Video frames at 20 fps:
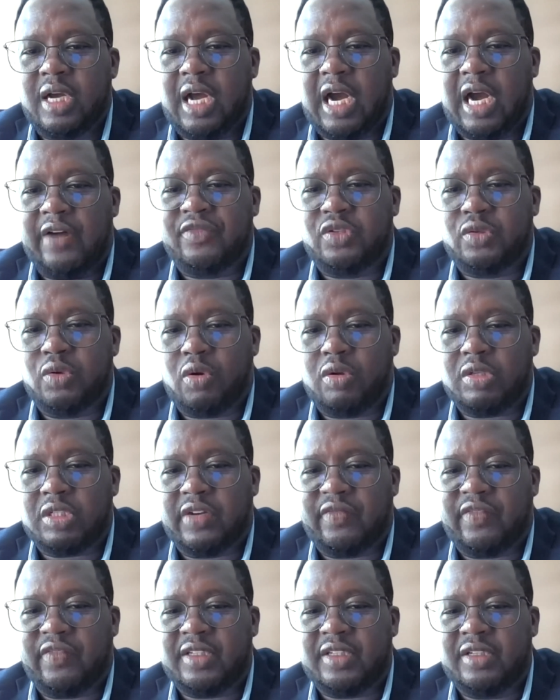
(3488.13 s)
I have 2
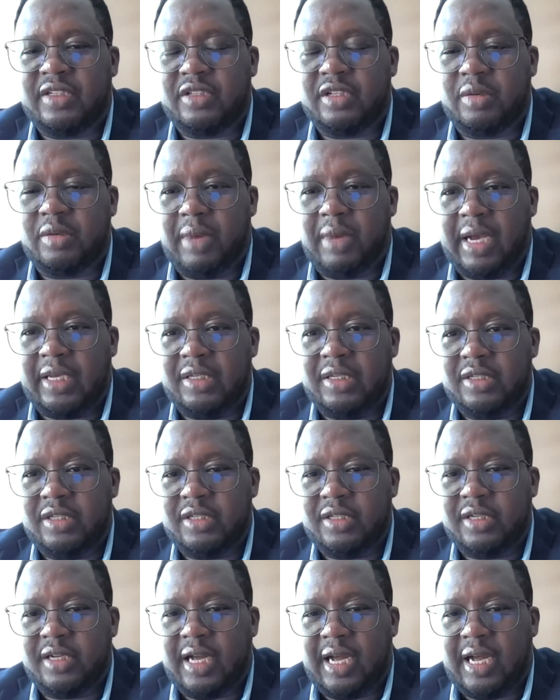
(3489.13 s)
conservancies in
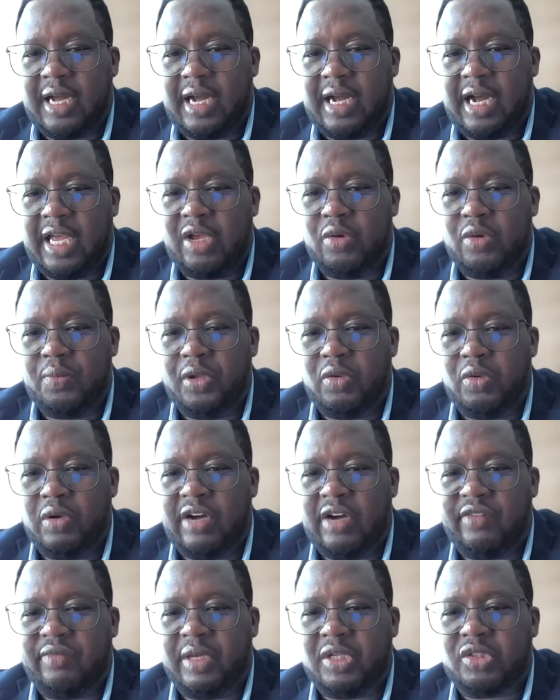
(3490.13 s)
mind. I hope you
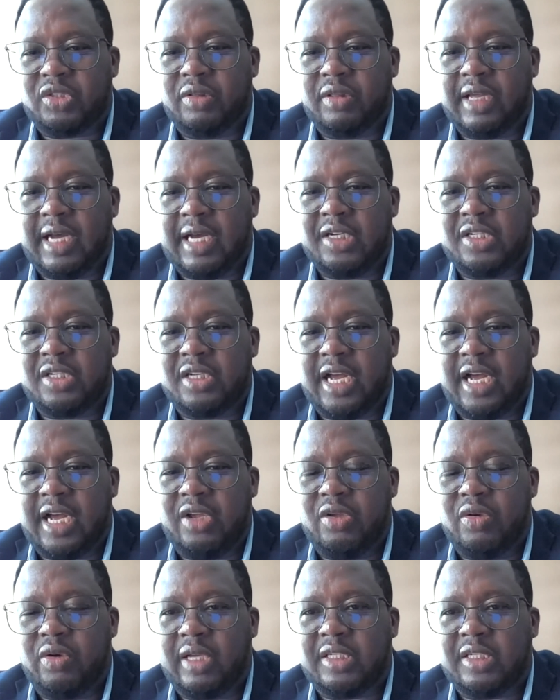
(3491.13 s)
could have mentioned that.
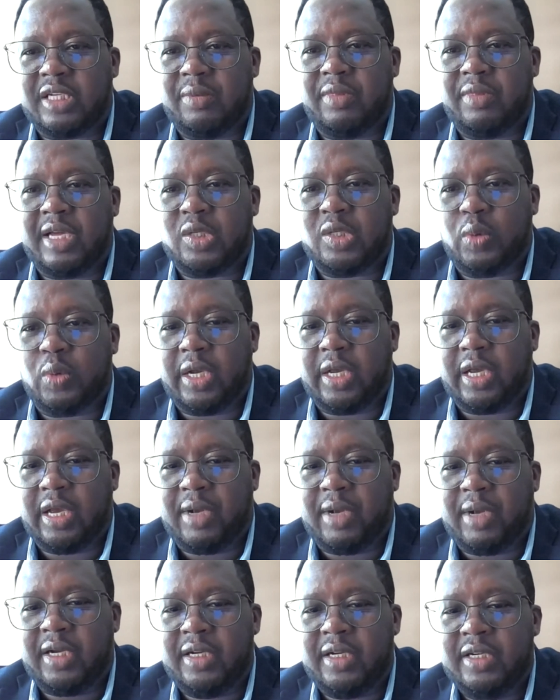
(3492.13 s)
You can send that to
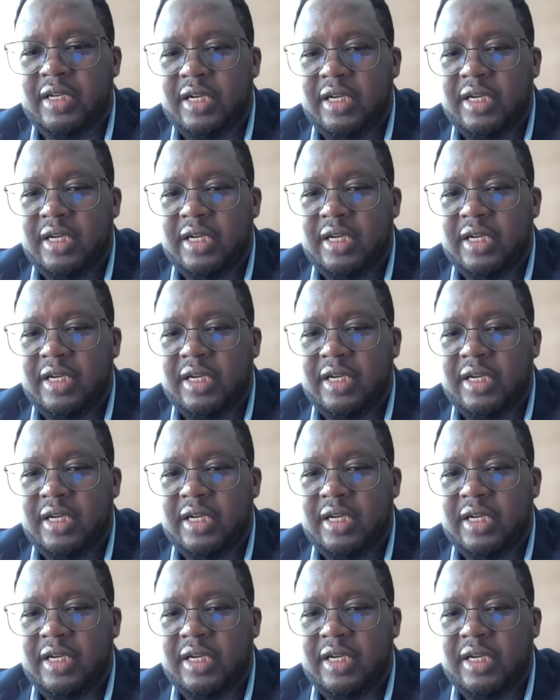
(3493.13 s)
Wagema.